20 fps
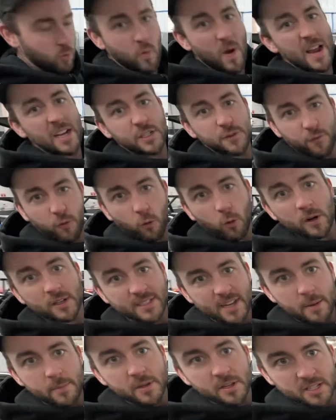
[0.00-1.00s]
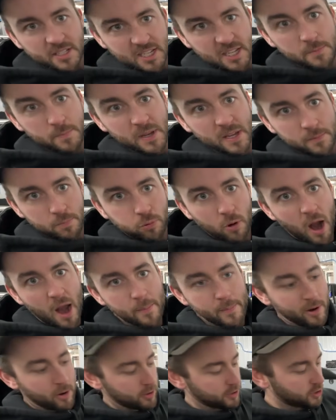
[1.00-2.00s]
Rage 4 WCP
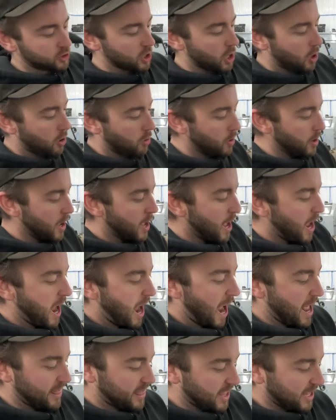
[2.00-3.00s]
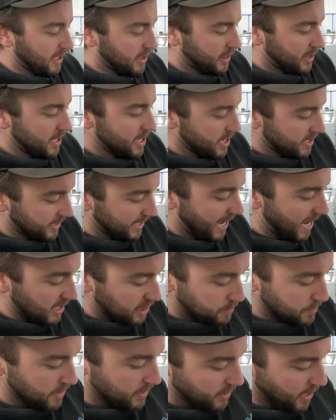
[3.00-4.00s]
primary. So I think the
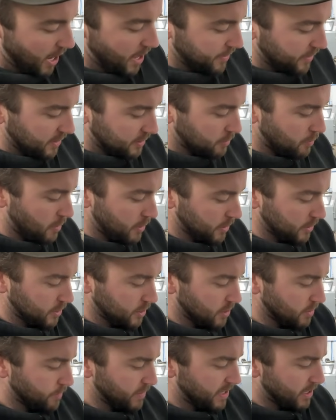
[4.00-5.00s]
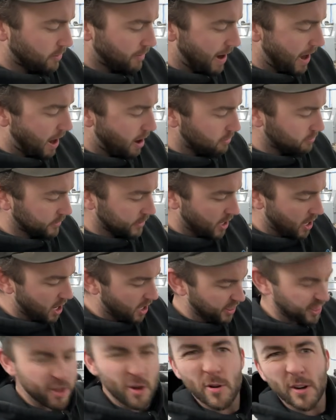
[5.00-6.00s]
engagement on this one is gonna be around
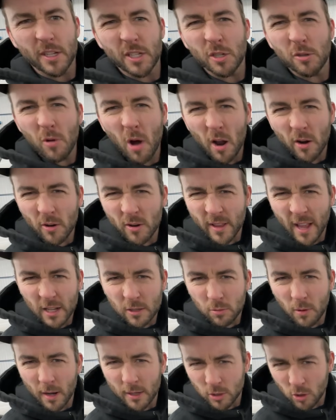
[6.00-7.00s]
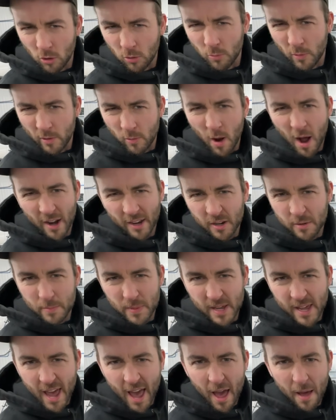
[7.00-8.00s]
3,200. That's what I told him we wanted to
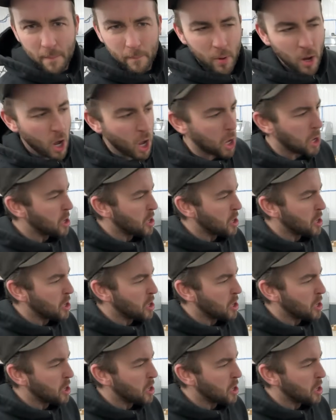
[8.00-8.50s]
be at, but